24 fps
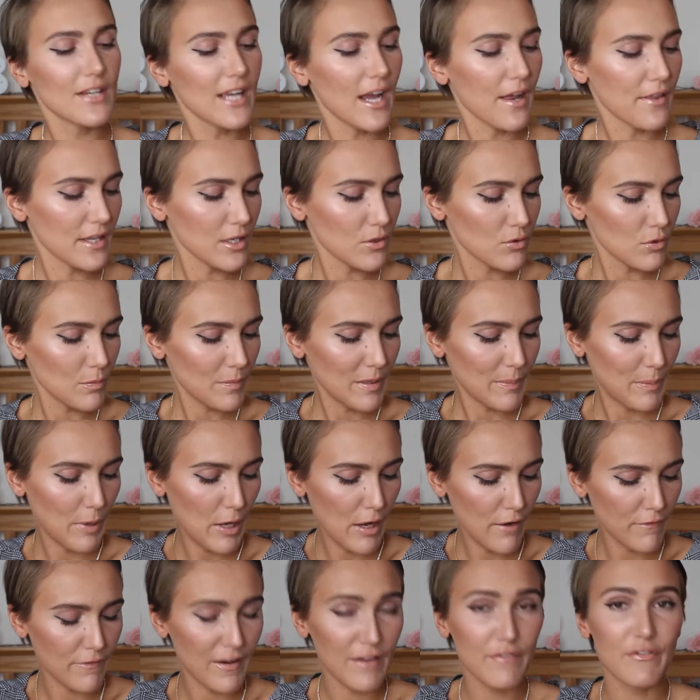yeah, I think this would be
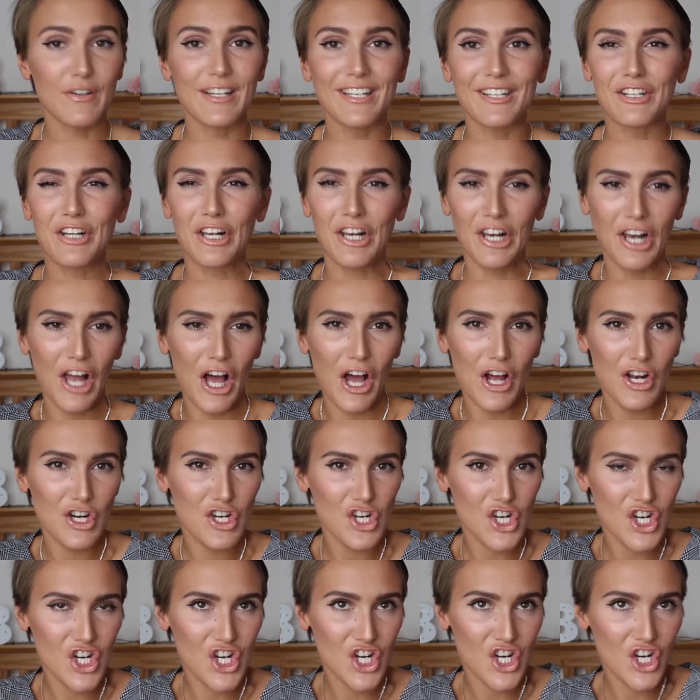perfect for a little
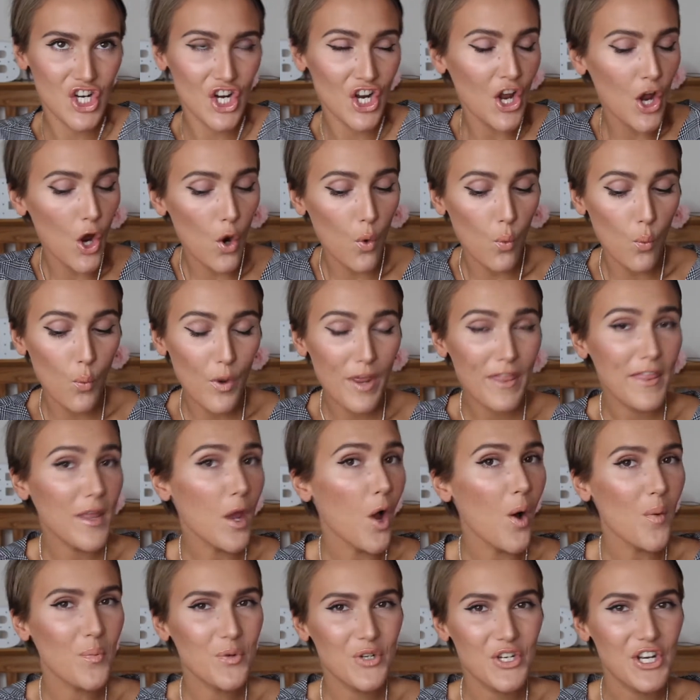clutch with the
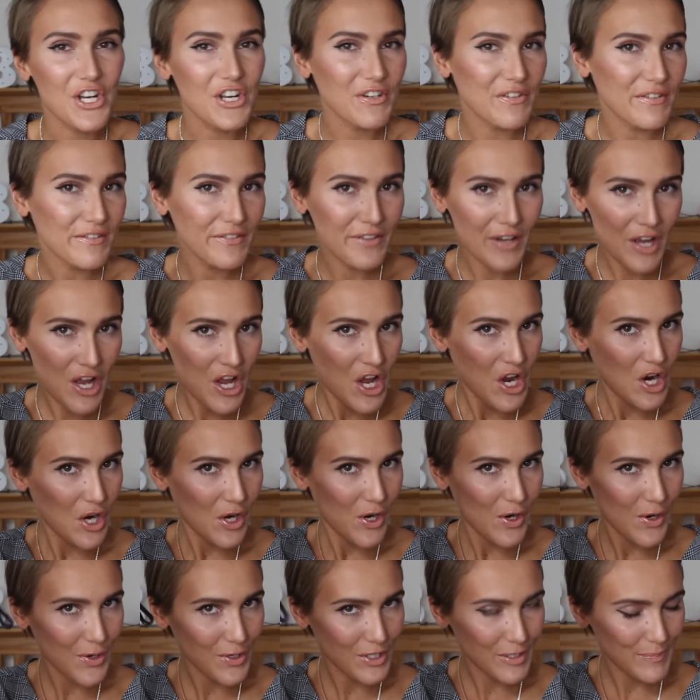option of
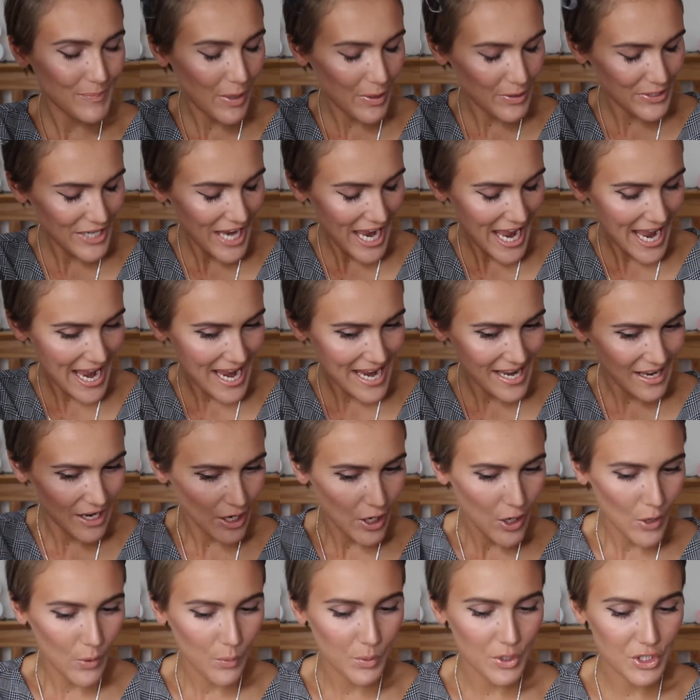crossbody,
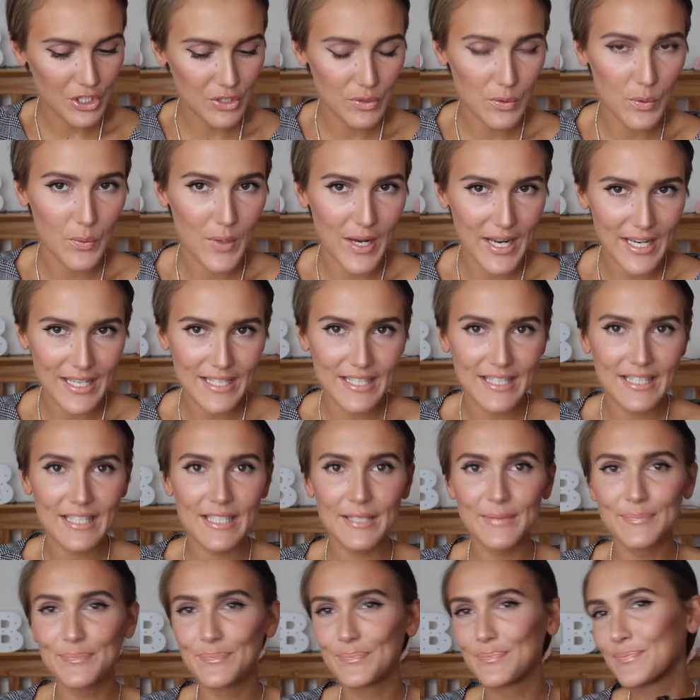which is always
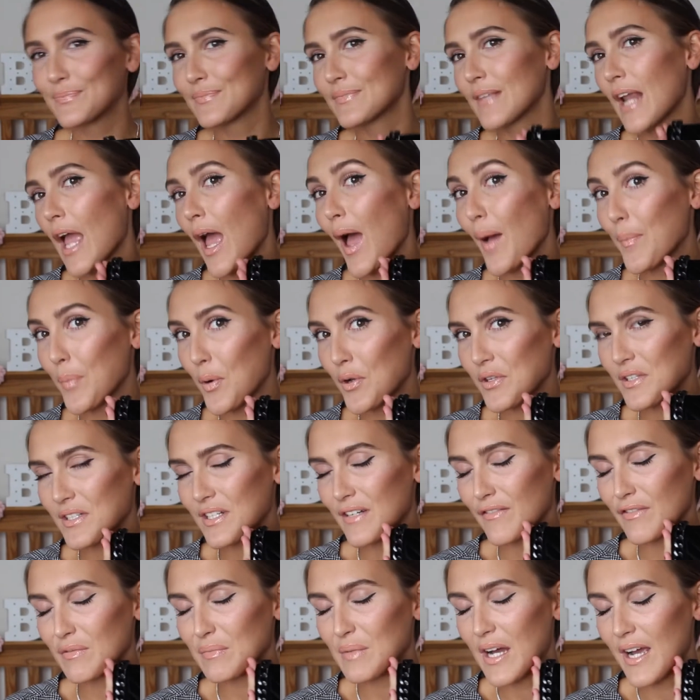a
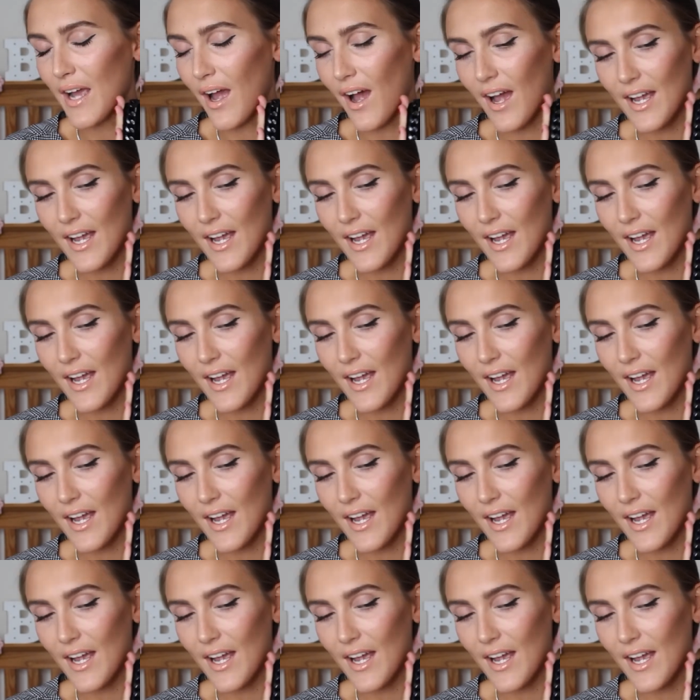positive in my